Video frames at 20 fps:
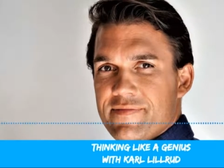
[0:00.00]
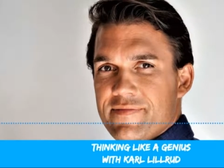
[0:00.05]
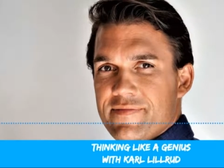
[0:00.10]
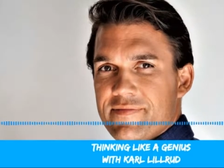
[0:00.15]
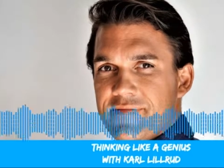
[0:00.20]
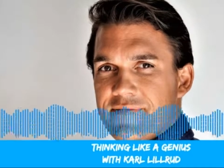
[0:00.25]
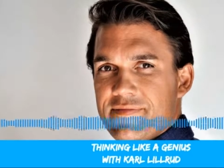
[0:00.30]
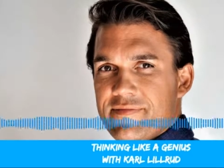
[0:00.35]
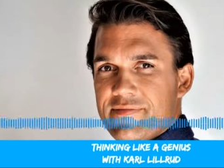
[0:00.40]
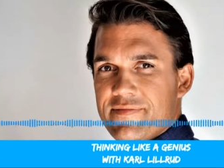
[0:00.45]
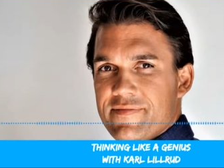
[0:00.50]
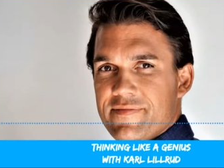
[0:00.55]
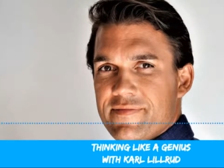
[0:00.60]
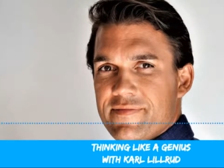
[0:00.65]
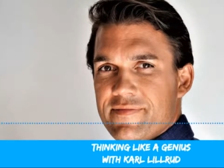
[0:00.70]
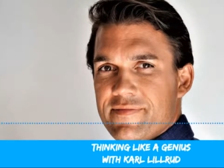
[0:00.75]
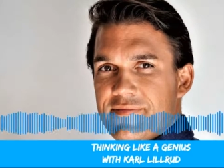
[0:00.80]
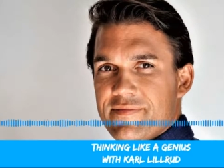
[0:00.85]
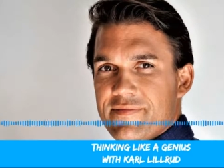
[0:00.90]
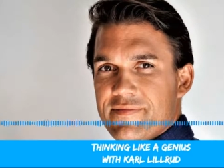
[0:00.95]
Then
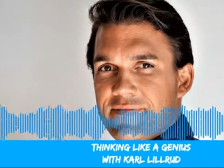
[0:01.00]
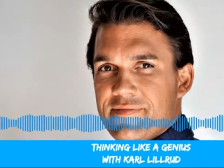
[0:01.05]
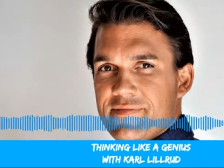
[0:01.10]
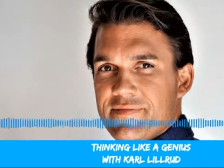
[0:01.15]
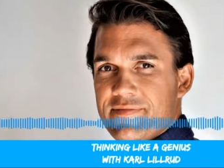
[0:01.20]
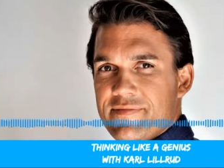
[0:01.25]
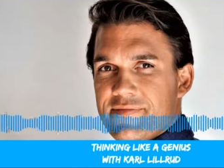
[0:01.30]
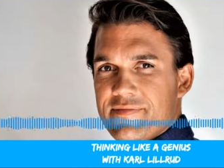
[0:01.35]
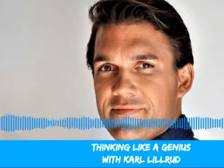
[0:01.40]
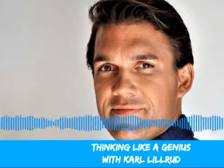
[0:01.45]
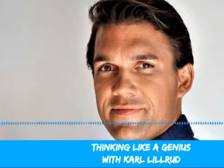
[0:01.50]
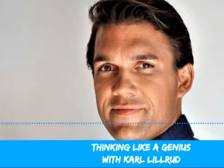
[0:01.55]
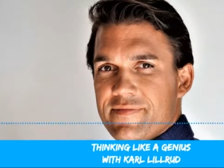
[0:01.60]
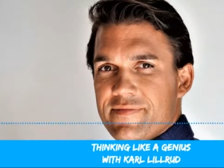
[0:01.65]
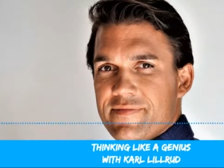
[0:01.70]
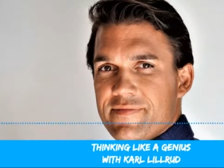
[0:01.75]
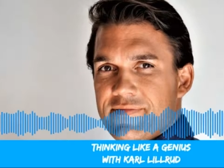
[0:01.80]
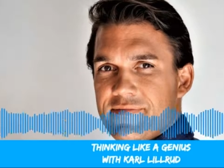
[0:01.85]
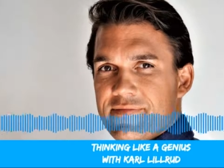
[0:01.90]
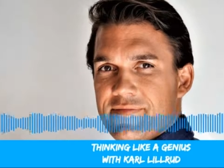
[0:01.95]
potentially
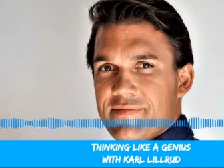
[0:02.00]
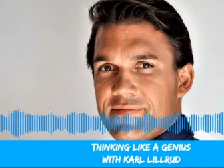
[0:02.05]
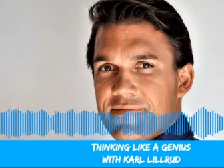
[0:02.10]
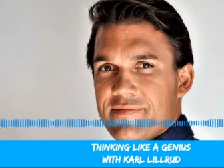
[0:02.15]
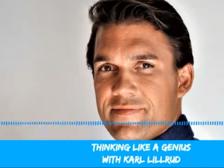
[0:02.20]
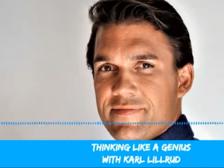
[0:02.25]
there's a